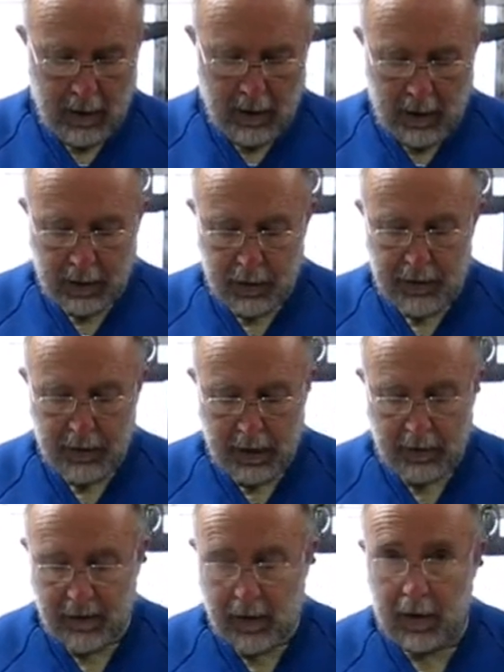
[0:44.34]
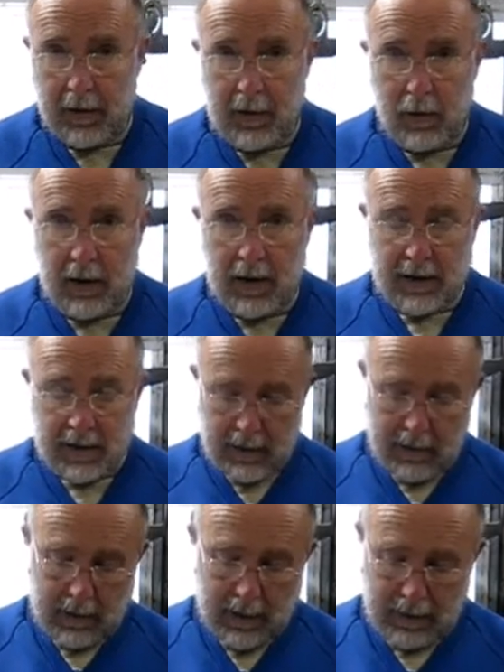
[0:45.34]
I could try and find new ones.
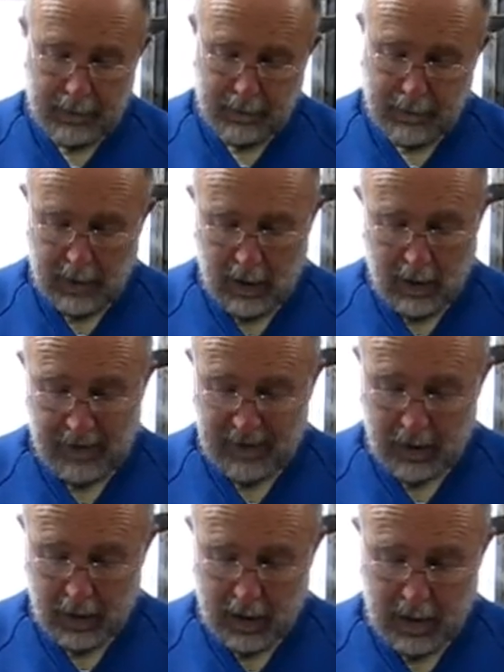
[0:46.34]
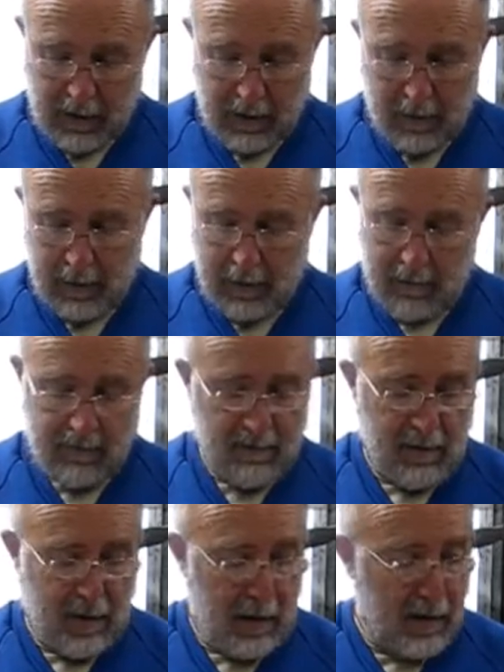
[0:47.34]
I've tried
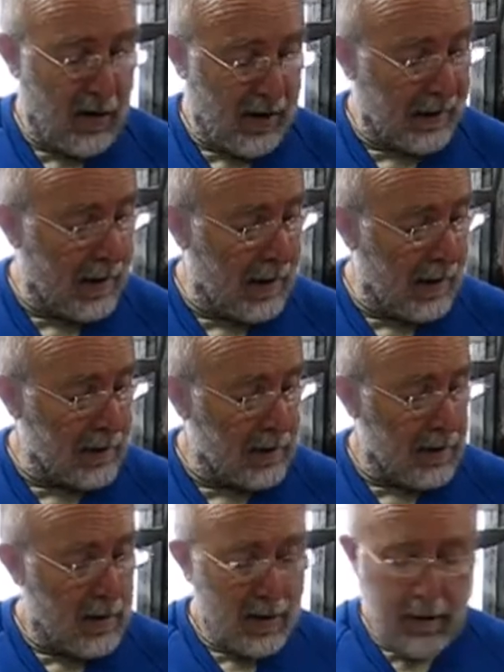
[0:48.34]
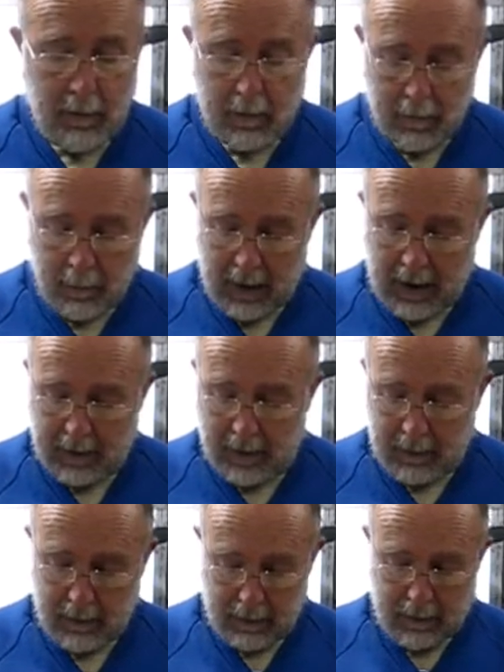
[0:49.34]
and I can't, but
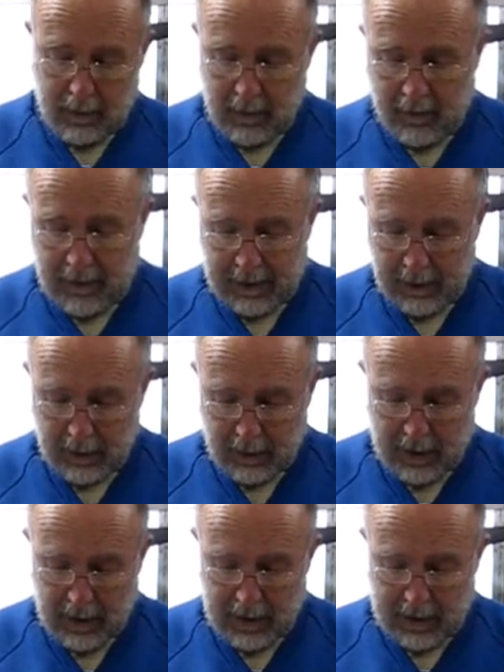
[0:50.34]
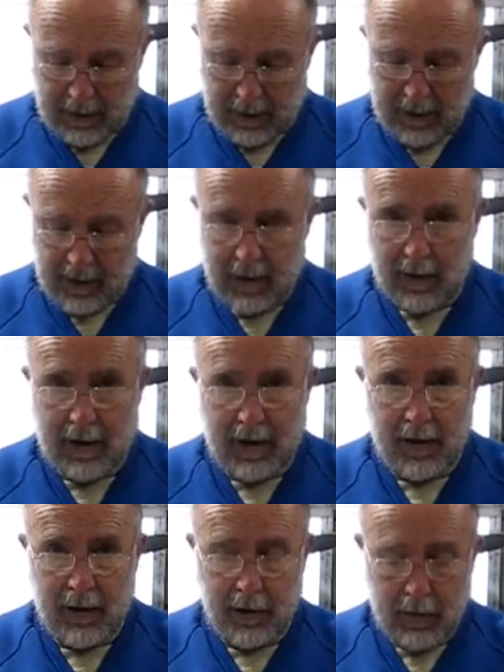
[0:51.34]
the fact that these can actually
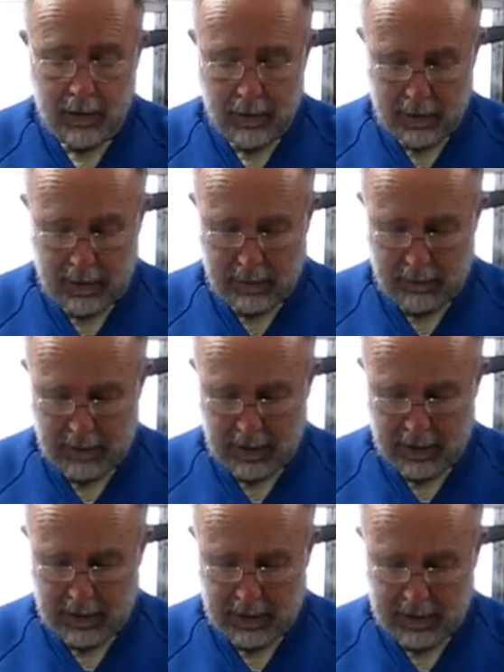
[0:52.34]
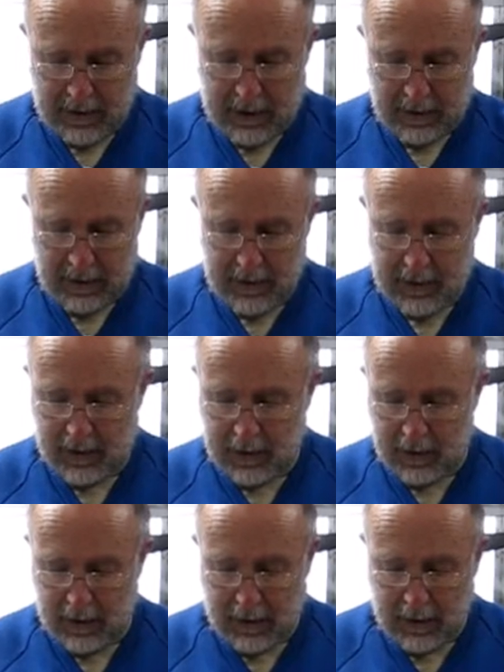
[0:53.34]
undo, I can just take that
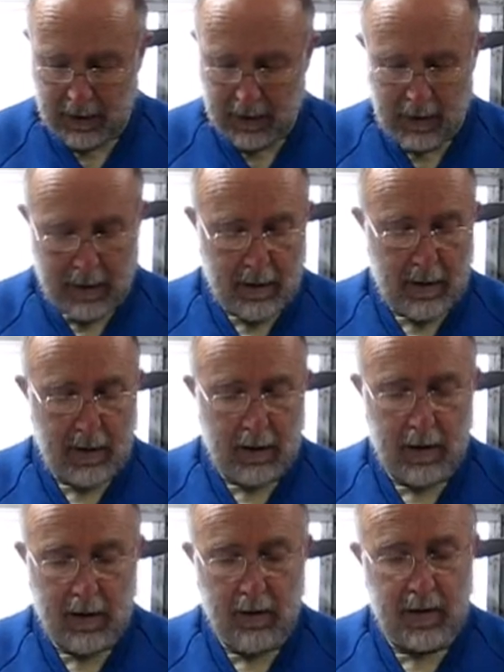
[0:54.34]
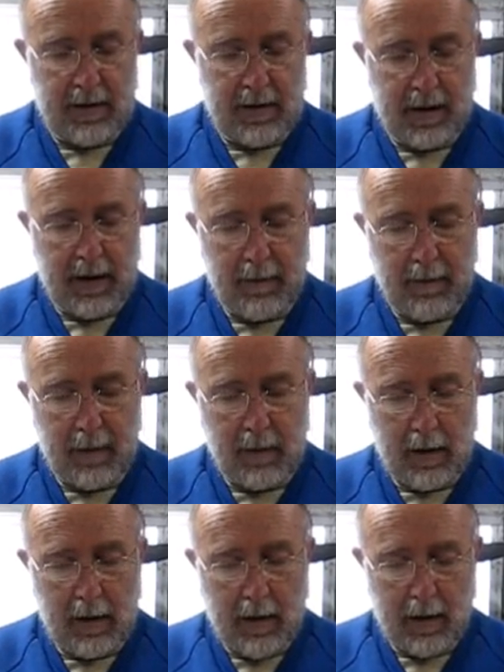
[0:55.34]
section out, there it is there,
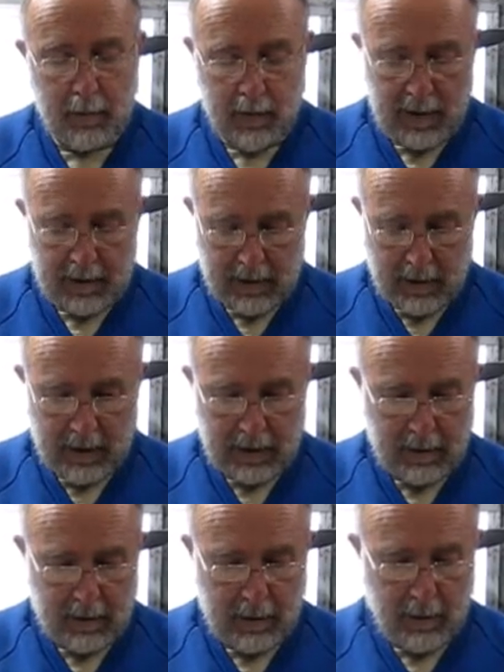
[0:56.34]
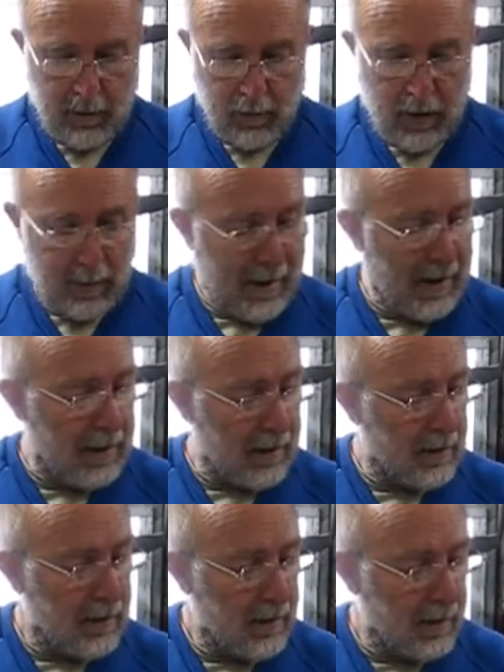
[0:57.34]
means that I can remake
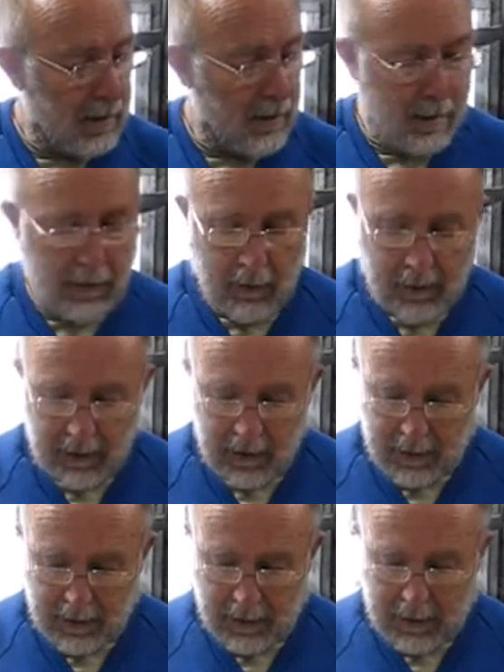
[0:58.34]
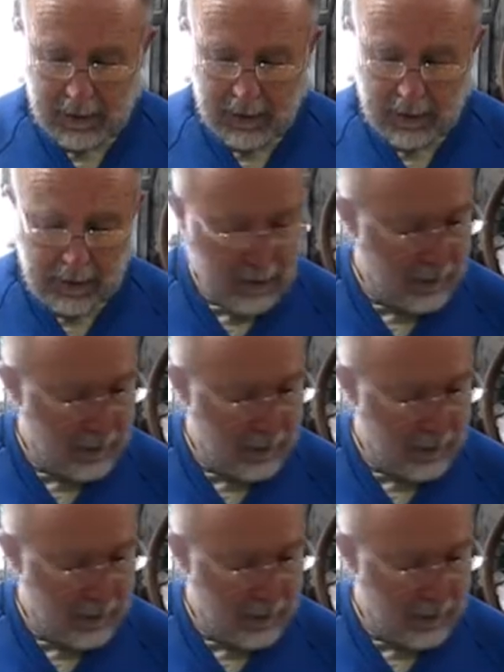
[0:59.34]
it. Now I've actually done that.